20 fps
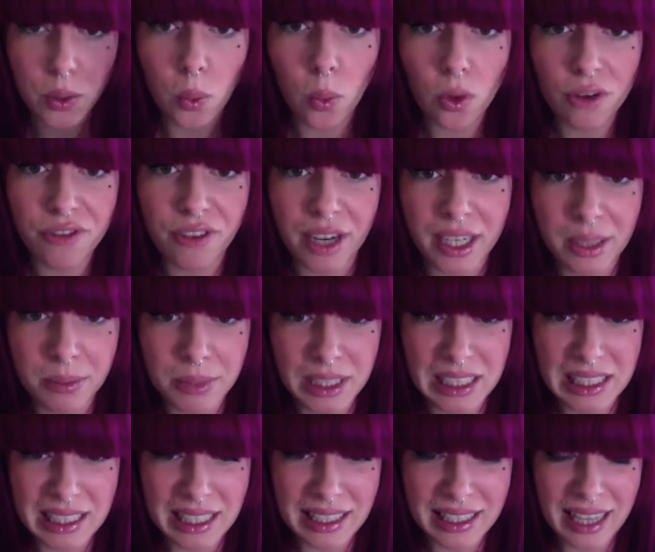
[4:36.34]
or vitamin E
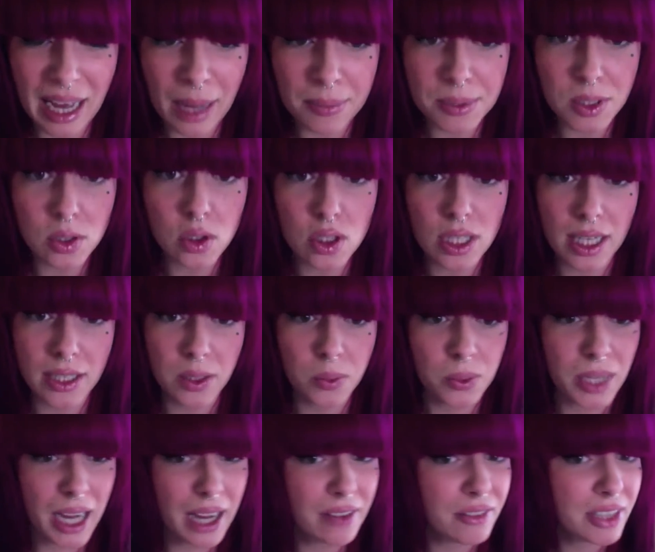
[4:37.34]
capsules. I
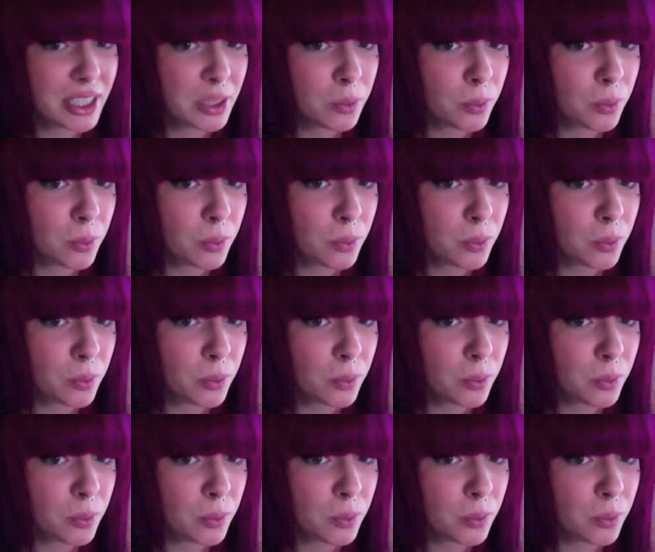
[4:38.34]
don't have any